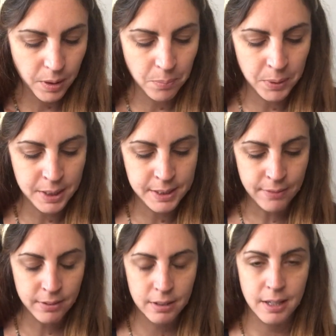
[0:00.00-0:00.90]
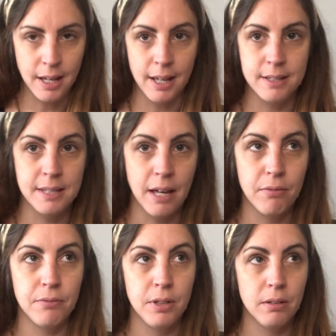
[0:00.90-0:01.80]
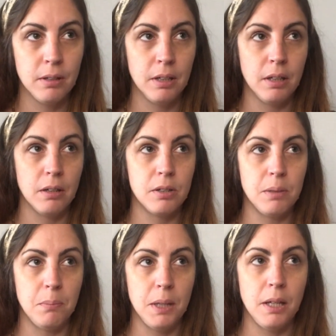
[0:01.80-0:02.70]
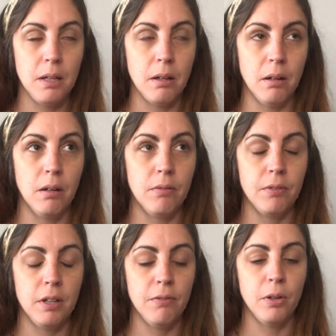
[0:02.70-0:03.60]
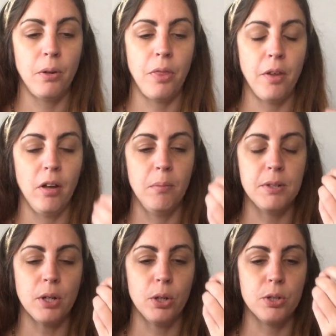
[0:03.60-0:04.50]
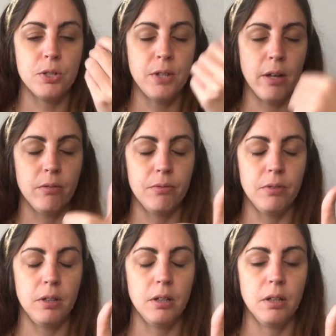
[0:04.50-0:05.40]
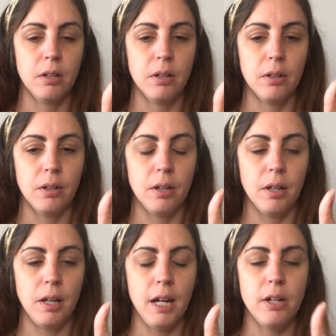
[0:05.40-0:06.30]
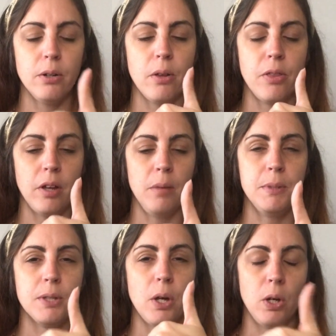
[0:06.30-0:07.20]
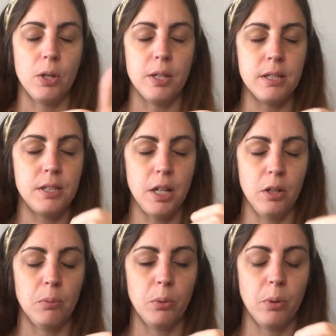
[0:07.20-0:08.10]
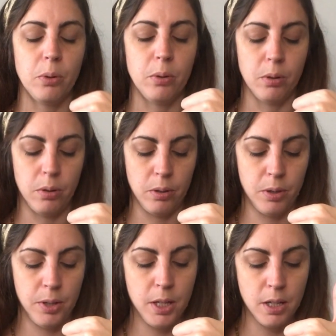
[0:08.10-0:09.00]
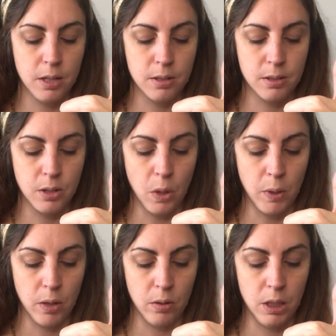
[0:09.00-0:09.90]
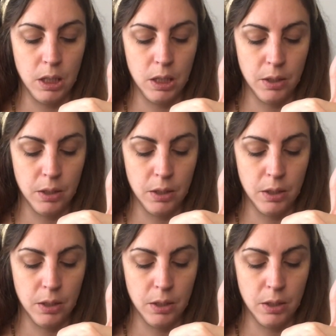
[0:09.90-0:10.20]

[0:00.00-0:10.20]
But it definitely has that feeling to me of, if her thumb is herself and her thumb is all these terrible things going on,